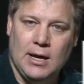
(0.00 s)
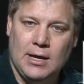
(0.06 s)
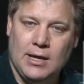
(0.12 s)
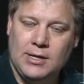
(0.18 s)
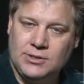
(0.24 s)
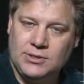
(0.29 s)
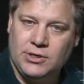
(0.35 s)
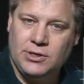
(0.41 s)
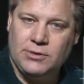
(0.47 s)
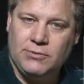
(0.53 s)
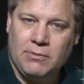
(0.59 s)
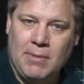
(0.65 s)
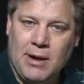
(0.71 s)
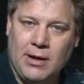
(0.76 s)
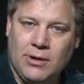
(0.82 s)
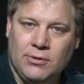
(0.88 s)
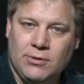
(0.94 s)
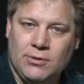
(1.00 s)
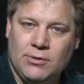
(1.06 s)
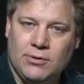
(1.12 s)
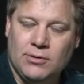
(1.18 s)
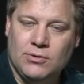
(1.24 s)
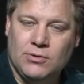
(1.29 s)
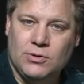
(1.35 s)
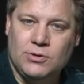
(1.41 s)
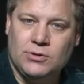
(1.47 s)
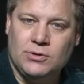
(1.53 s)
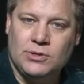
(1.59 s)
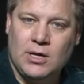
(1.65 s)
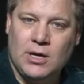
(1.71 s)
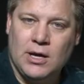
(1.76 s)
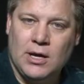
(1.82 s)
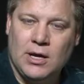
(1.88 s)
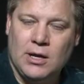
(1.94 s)
It is a good reminder, though, that those
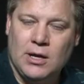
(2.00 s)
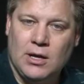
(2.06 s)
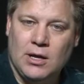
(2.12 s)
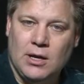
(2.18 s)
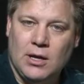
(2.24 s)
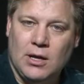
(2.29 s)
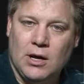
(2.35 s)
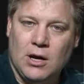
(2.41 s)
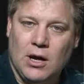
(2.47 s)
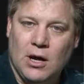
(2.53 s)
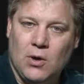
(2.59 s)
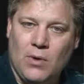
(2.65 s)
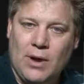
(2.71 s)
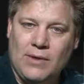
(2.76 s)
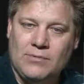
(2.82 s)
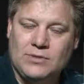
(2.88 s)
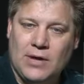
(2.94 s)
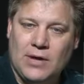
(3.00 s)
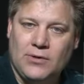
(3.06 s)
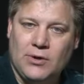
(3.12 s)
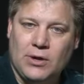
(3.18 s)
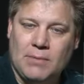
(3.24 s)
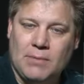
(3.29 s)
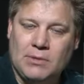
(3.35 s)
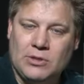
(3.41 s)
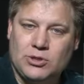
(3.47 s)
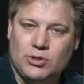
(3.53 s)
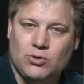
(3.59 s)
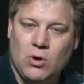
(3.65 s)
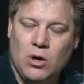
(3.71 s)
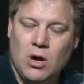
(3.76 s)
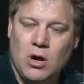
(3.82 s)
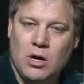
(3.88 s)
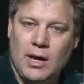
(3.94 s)
uh, uh, waves out there can be
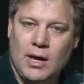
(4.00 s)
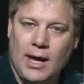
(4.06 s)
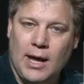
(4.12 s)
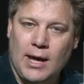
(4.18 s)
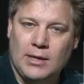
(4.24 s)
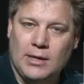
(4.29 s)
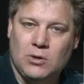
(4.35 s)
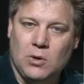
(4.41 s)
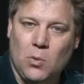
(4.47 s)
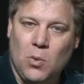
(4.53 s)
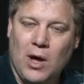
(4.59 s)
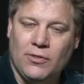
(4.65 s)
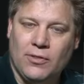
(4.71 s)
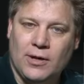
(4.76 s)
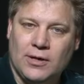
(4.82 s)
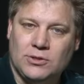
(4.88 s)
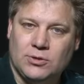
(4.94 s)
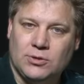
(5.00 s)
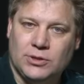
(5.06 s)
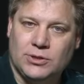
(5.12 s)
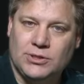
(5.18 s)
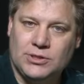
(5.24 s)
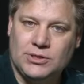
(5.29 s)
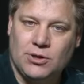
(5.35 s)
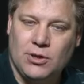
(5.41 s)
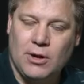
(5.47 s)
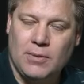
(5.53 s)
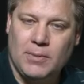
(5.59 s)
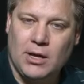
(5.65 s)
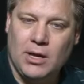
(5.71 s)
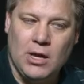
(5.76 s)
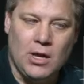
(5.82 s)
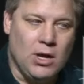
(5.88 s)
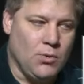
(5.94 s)
strong, and uh, while things look
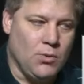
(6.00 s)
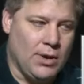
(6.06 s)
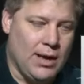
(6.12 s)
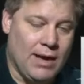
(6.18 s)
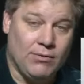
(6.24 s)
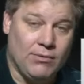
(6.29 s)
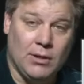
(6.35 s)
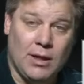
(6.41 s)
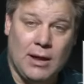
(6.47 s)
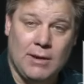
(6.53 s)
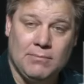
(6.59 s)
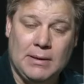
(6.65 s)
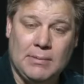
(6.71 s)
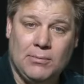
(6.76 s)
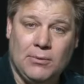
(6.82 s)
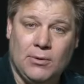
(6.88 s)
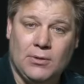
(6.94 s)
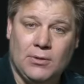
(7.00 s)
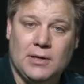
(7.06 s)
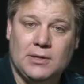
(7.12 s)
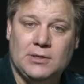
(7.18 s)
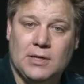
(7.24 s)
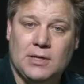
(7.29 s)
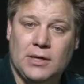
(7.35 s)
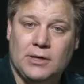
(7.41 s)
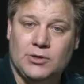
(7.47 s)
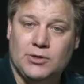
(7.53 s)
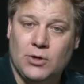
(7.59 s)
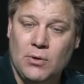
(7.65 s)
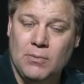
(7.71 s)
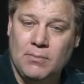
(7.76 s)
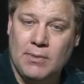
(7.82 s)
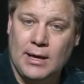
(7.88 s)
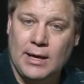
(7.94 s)
disarming, we have a lot of people that uh,
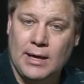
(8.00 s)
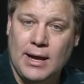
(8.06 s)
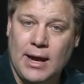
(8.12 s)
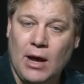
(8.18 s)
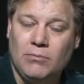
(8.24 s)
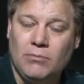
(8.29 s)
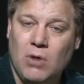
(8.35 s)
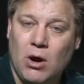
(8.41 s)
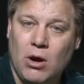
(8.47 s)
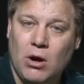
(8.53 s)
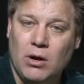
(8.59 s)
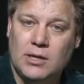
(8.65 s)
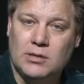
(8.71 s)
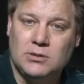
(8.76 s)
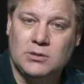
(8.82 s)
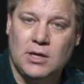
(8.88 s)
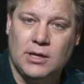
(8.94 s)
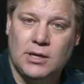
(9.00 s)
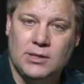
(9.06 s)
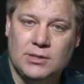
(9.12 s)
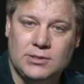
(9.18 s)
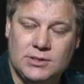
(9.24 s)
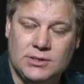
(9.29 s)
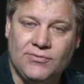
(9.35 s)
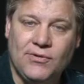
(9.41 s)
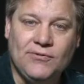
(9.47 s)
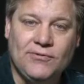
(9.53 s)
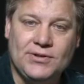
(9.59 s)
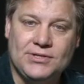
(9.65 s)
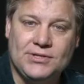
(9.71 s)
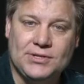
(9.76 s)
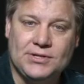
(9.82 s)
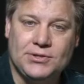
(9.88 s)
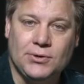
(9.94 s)
don't make it out, aren't as lucky as this
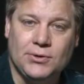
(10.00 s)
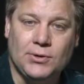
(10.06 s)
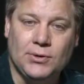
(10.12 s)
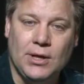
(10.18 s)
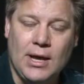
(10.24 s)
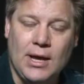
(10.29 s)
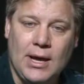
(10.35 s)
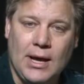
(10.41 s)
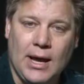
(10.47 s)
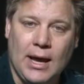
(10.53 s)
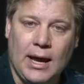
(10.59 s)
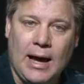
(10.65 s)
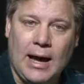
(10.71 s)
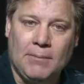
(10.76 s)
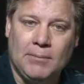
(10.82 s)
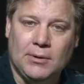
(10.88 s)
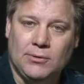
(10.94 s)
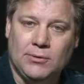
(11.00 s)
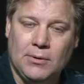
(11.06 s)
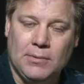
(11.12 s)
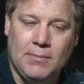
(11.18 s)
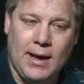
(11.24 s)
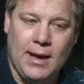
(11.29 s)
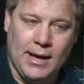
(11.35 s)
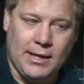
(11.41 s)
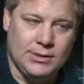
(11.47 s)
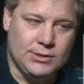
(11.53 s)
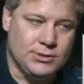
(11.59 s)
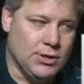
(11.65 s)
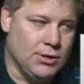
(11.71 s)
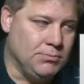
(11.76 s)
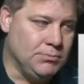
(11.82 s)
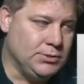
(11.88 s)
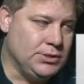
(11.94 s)
56 year old in Kapalua Bay.
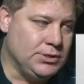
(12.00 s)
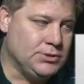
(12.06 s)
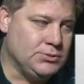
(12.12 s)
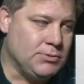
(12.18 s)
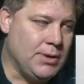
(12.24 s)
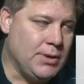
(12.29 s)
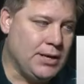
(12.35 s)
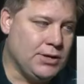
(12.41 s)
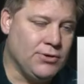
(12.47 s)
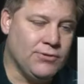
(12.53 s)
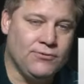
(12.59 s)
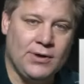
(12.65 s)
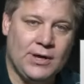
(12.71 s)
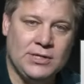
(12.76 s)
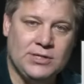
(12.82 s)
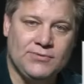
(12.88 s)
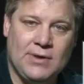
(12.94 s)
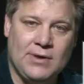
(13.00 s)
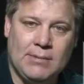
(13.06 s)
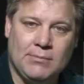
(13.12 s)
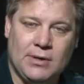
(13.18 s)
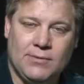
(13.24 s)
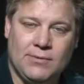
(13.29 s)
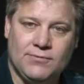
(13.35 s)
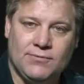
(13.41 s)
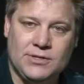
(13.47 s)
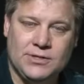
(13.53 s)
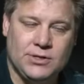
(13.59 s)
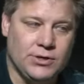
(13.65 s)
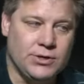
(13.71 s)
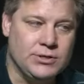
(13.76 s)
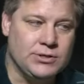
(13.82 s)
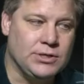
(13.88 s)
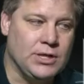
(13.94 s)
So please remind your friends, family, and
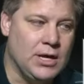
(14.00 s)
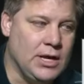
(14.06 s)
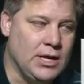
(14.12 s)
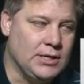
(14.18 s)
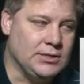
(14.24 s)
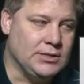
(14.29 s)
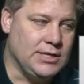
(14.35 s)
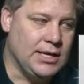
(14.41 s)
visitors to